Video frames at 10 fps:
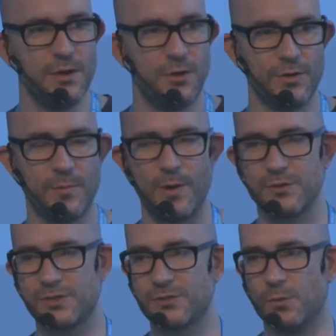other
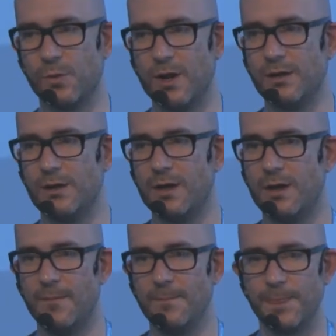browsers to run
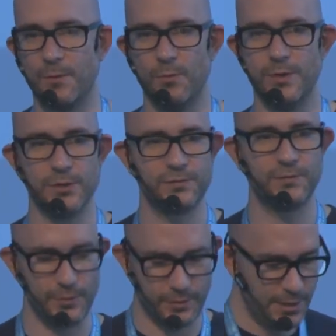um, on Windows
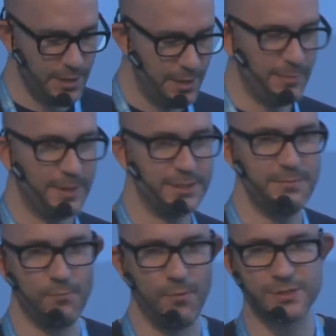Phone. But it's
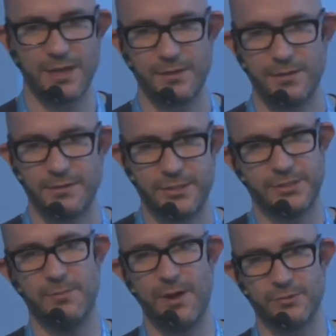even worse than
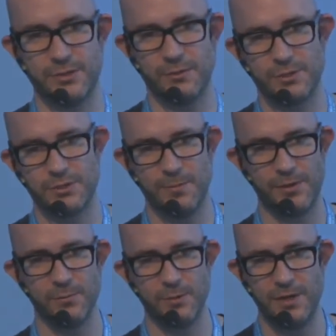just the browser, which you
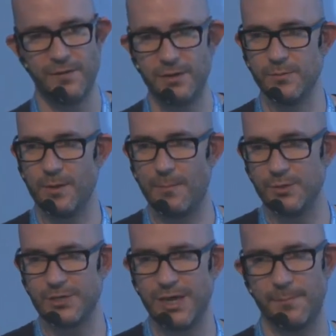might think, well, if I am
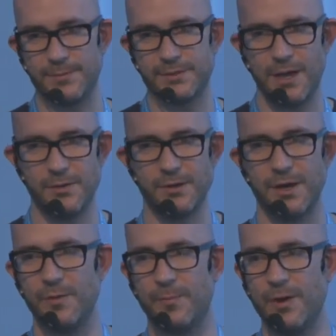using apps, I don't
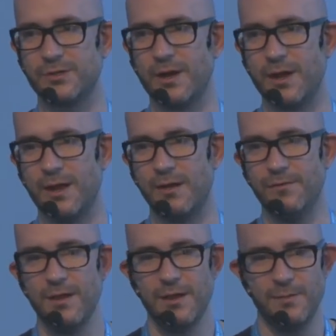care what browser I
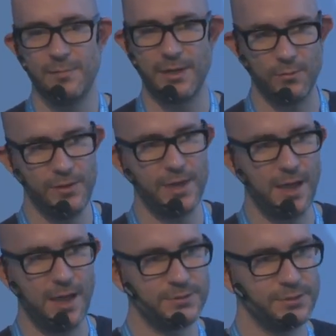have. But with the
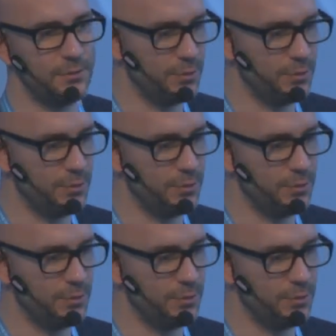apps, you